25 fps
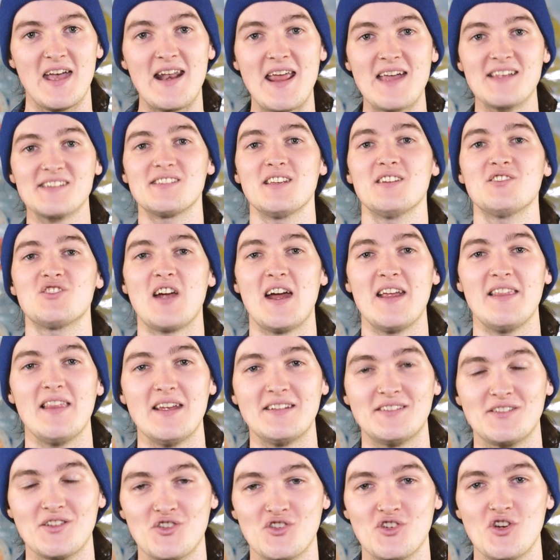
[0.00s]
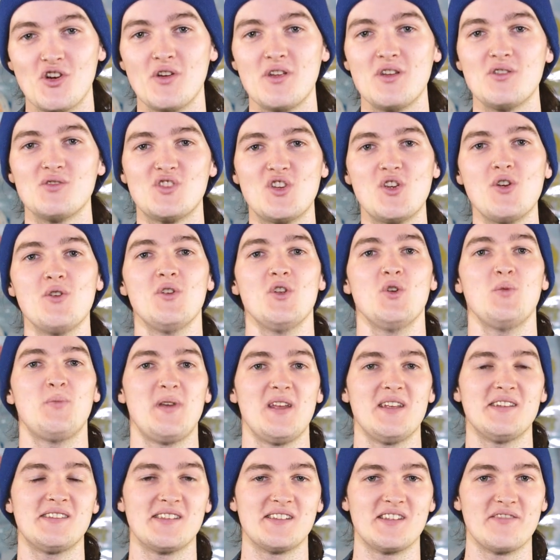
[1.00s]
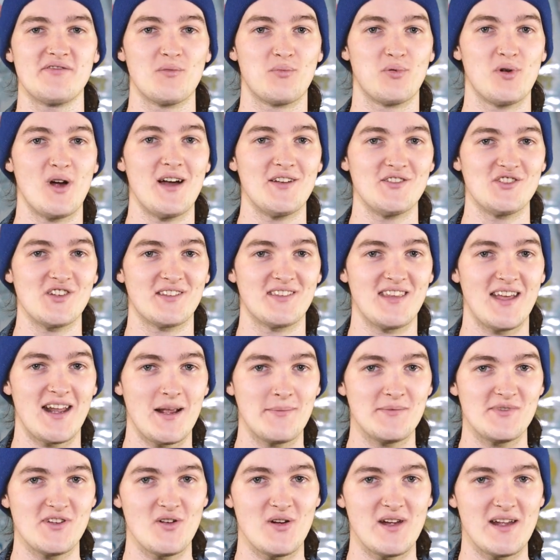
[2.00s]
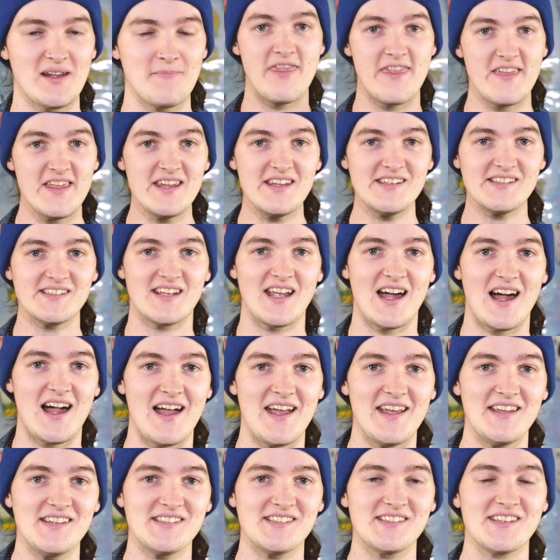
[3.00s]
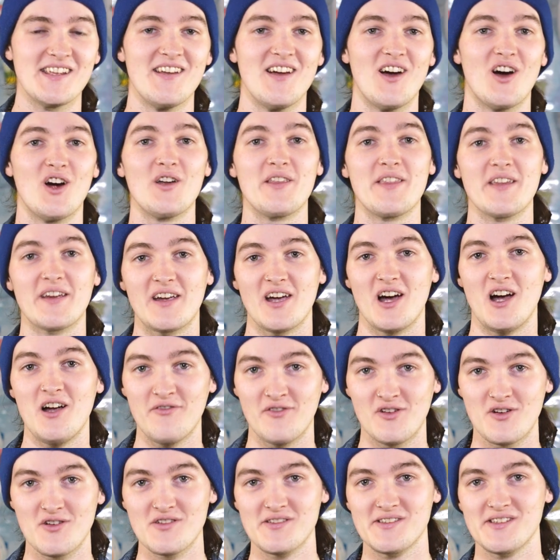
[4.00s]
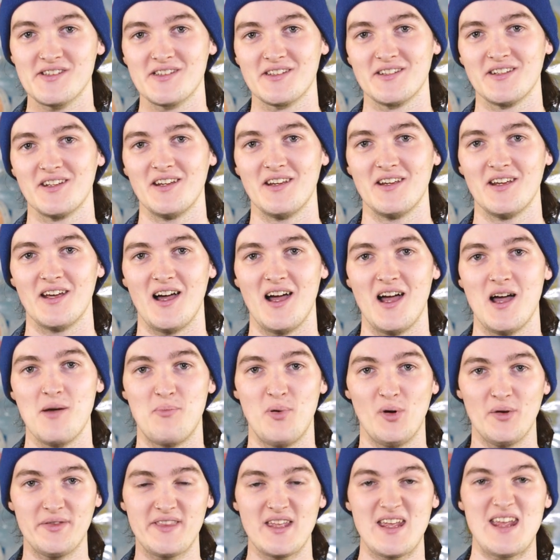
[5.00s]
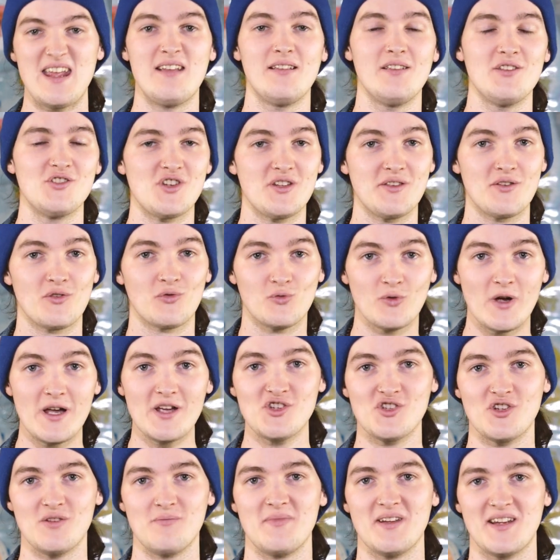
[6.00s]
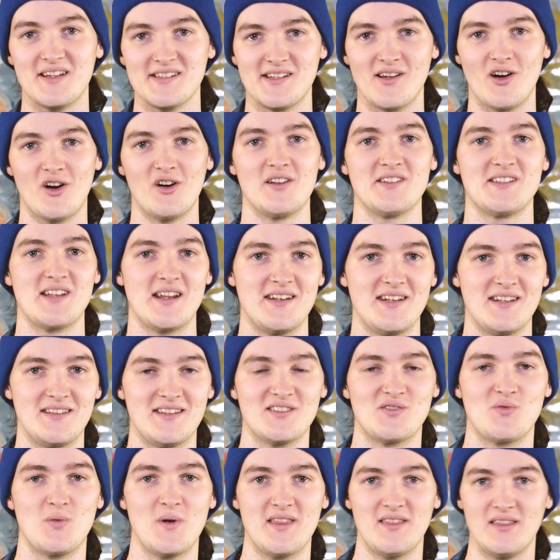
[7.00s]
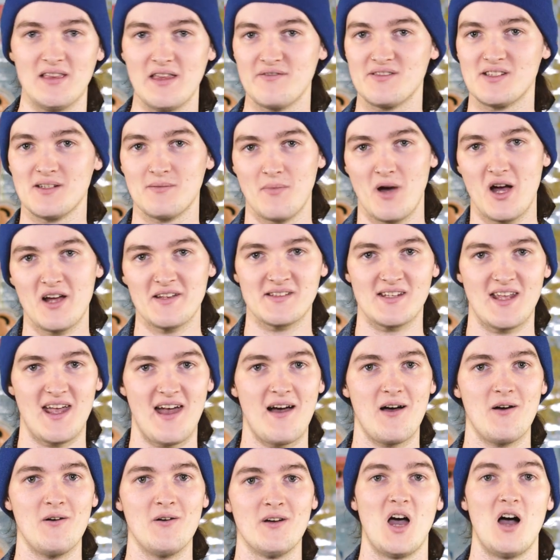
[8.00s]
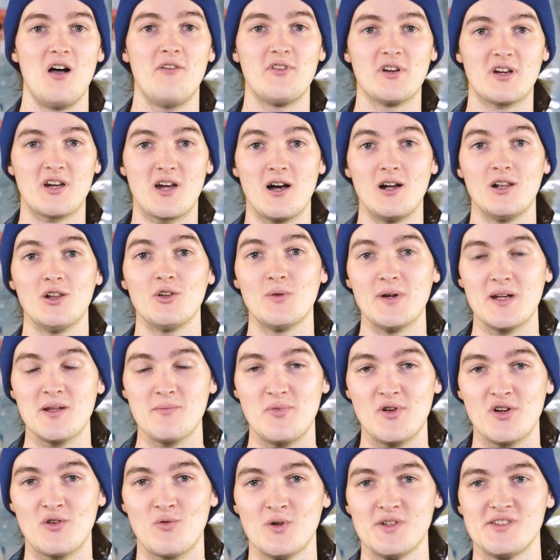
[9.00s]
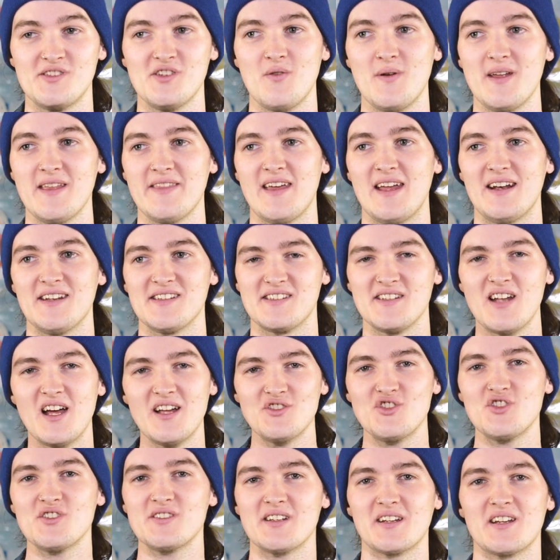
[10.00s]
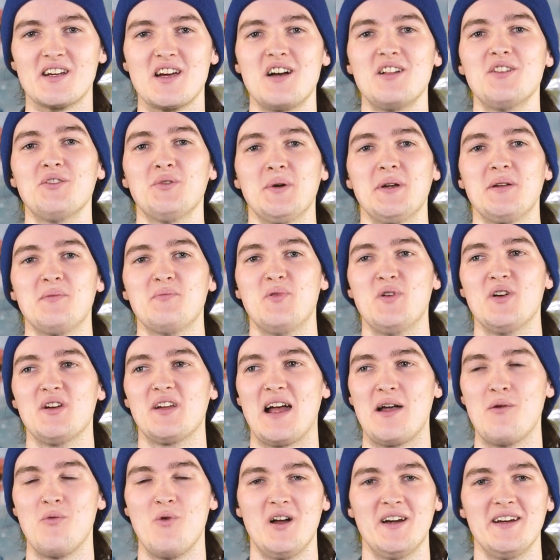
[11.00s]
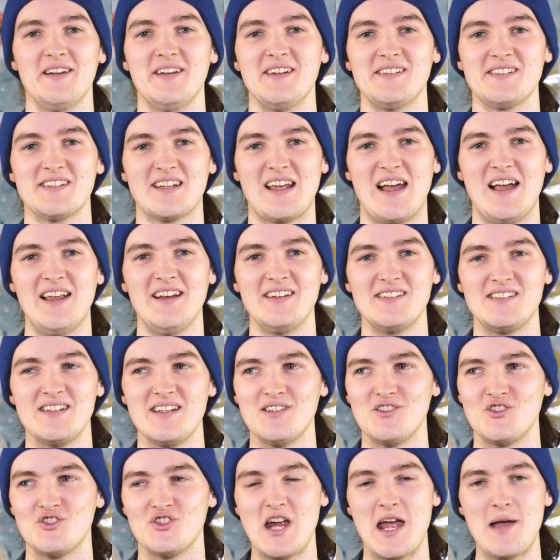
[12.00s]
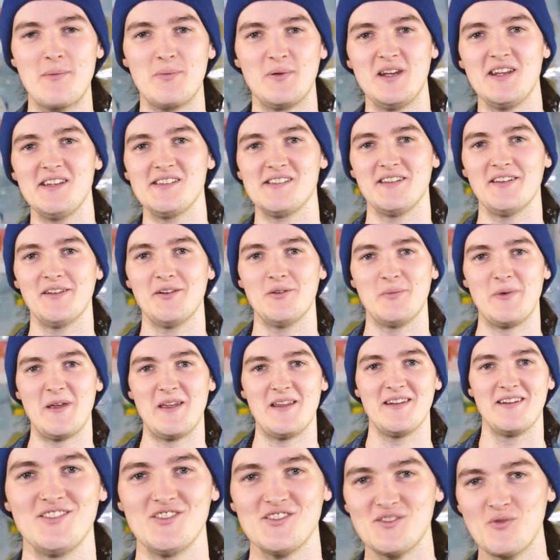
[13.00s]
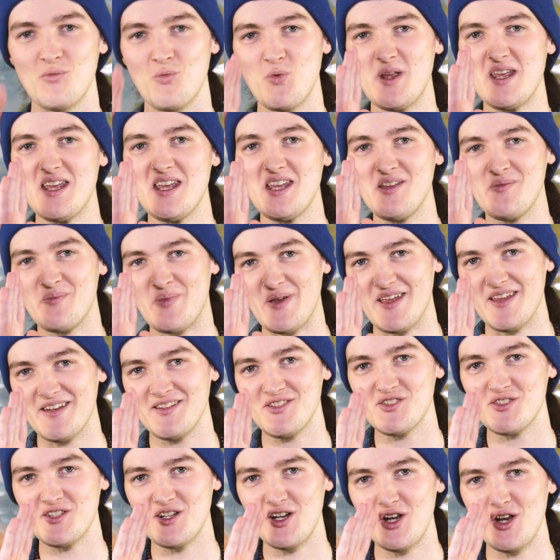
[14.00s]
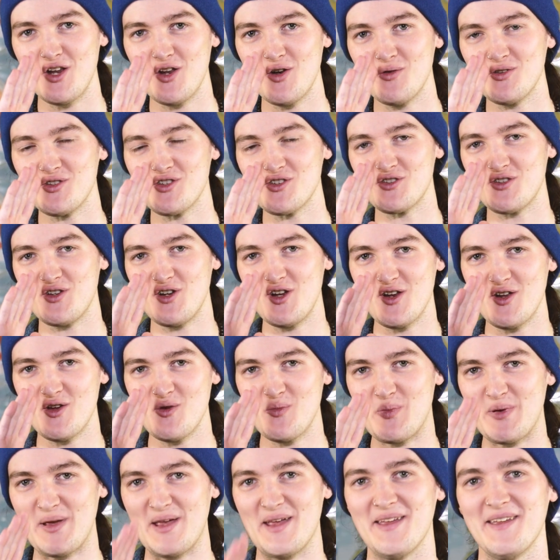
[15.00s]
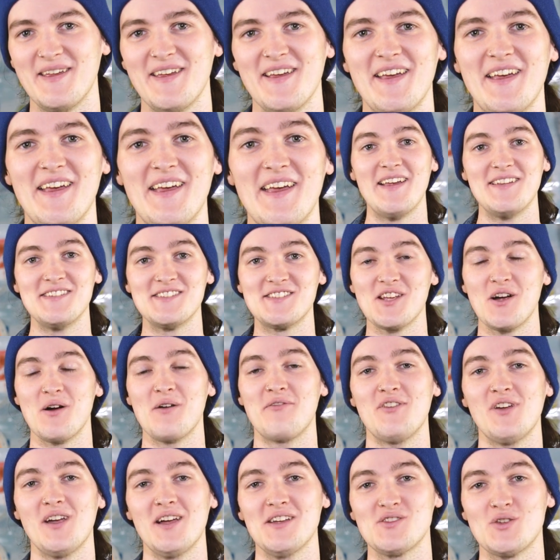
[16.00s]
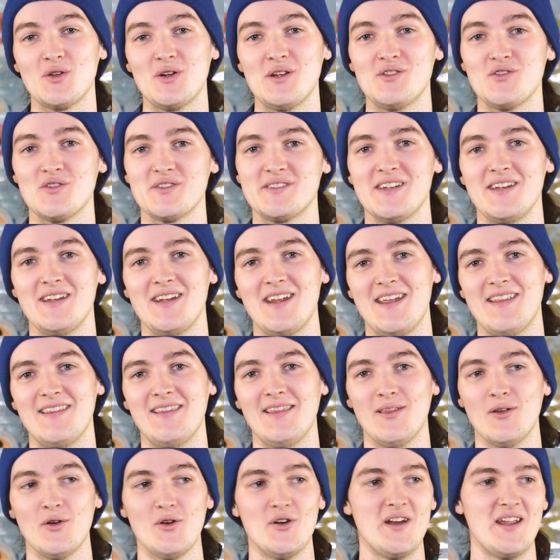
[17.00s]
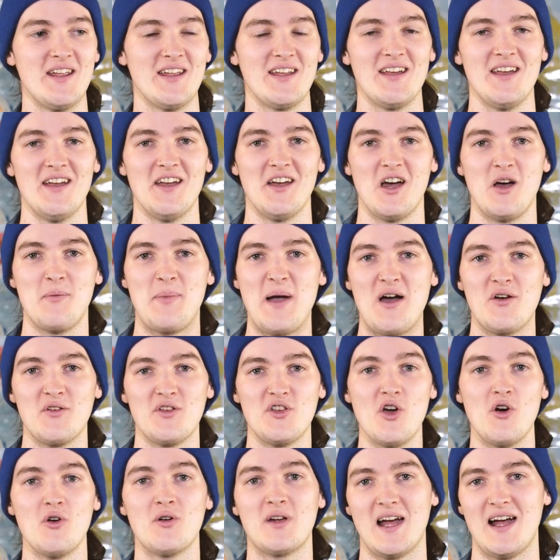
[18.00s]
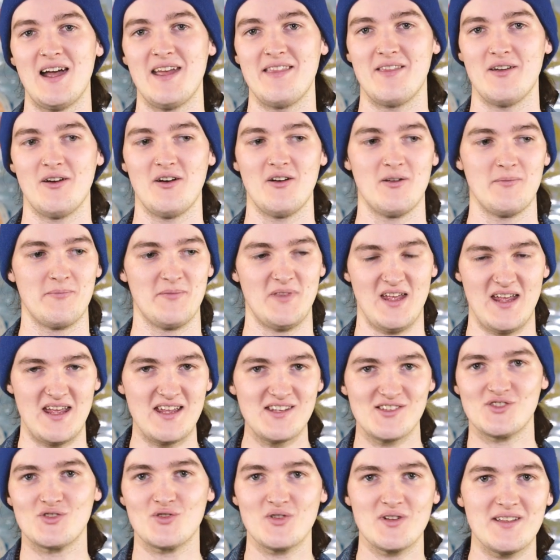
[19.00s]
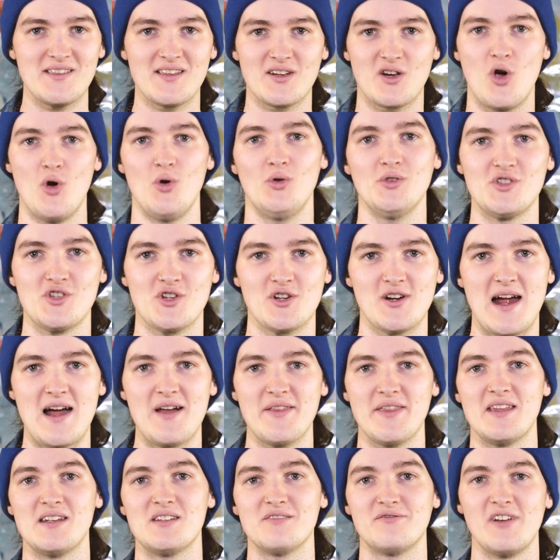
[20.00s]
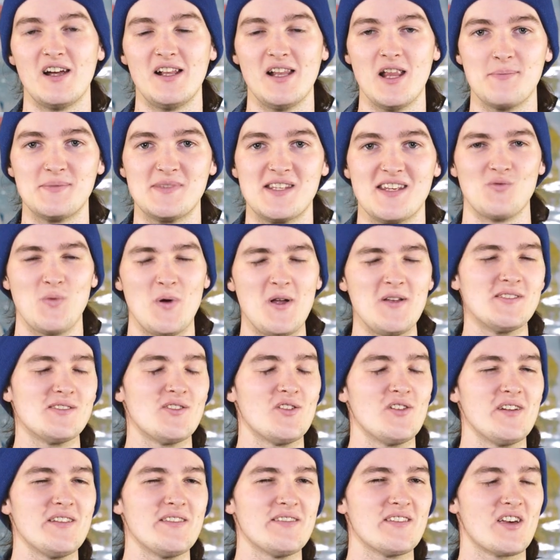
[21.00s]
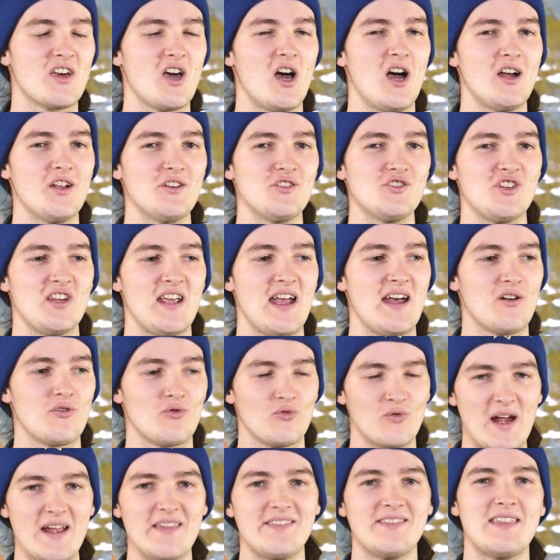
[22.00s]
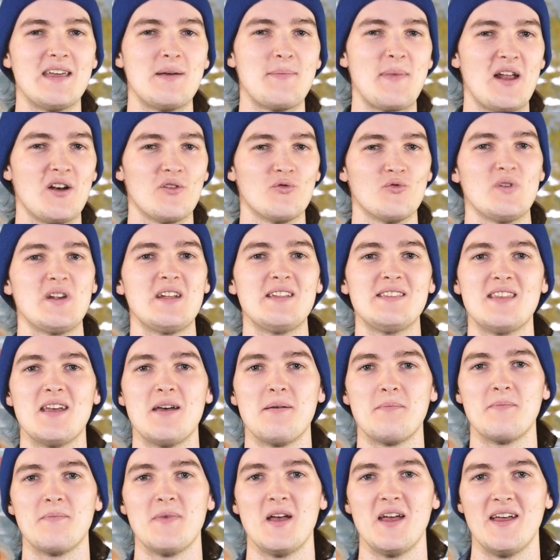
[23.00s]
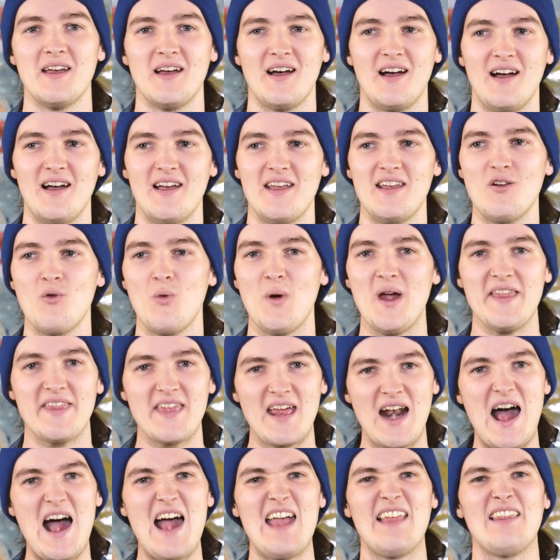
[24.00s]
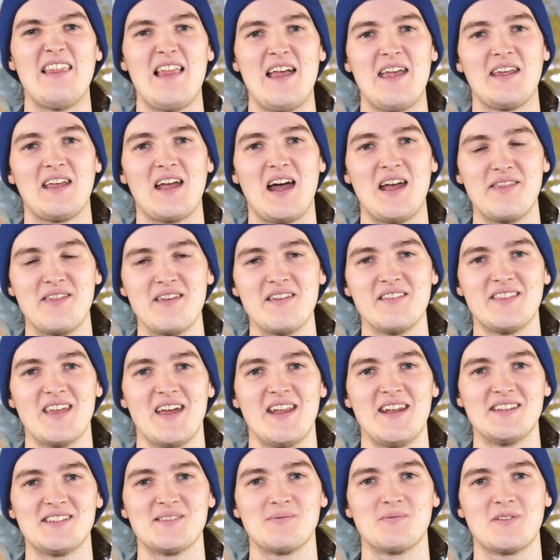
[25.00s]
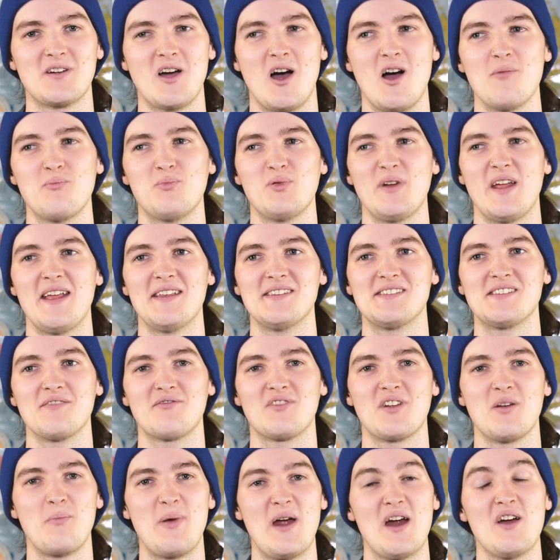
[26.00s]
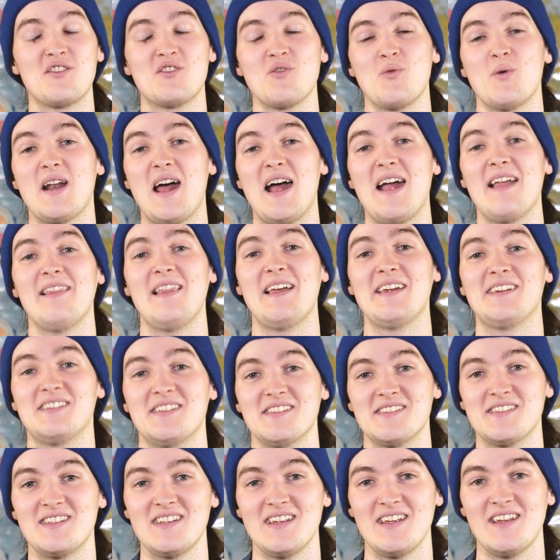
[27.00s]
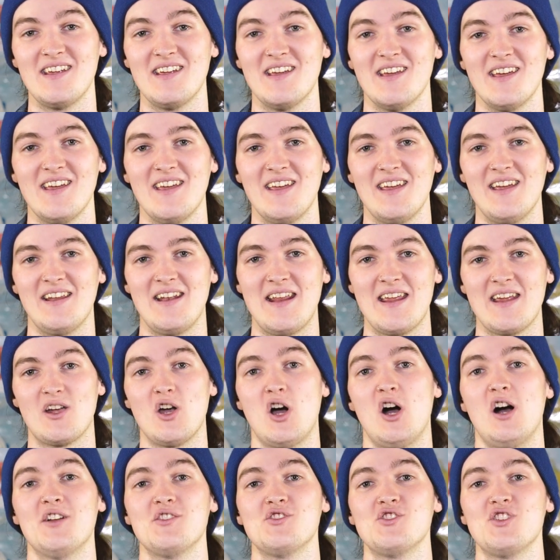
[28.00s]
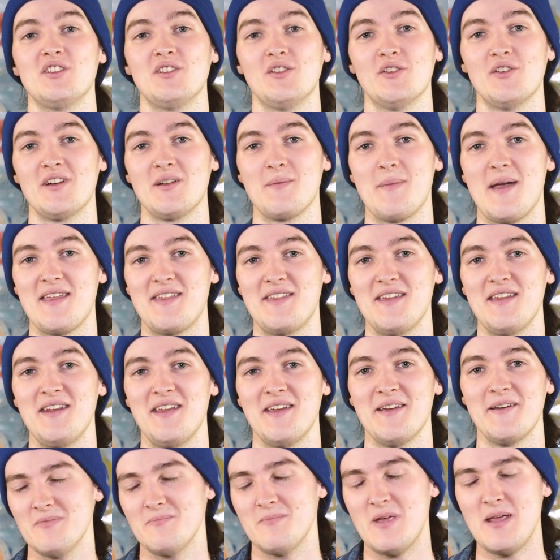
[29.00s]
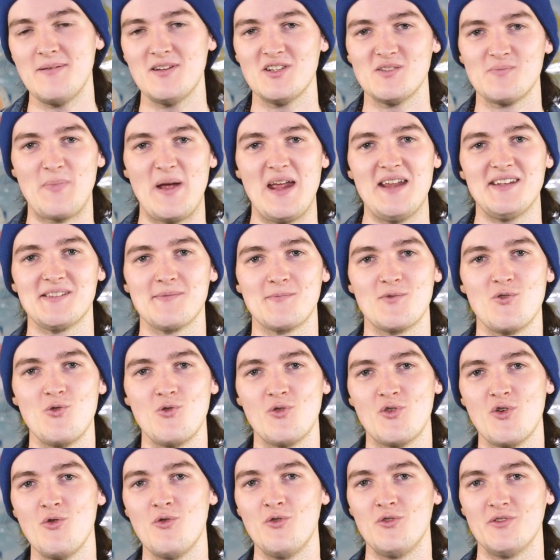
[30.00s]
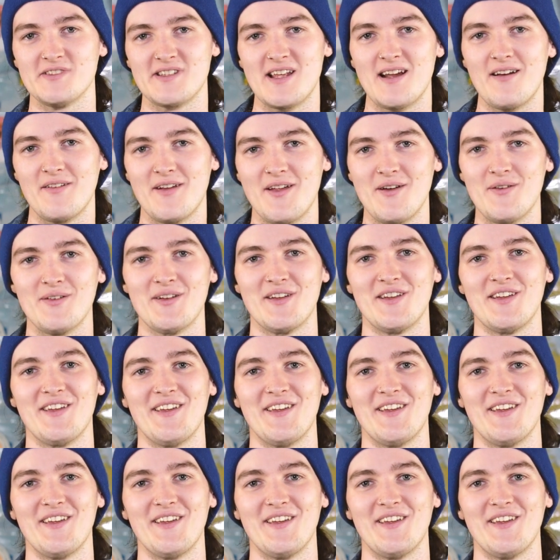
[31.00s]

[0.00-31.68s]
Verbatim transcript: And as such, I'd like to show you two new pieces of the project that I'm doing. These guys are the covers, Uh, both the English and the Russian, because the artist I did this with lives in Moscow, of a coloring book we're doing that is not just a coloring book. I wanted it to kind of teach Japanese a little bit. Just a wee bit. Just a little, just a little bit. And so if you guys are interested in learning about yokai, their the history, the culture, how they developed, as well as learning the kanji, how to write them, how to read them, uh, in a way that I like. I think that it's comprehensive compared to what I like to see in a kanji learning method. Maybe just paint some cool ghouls. I don't know.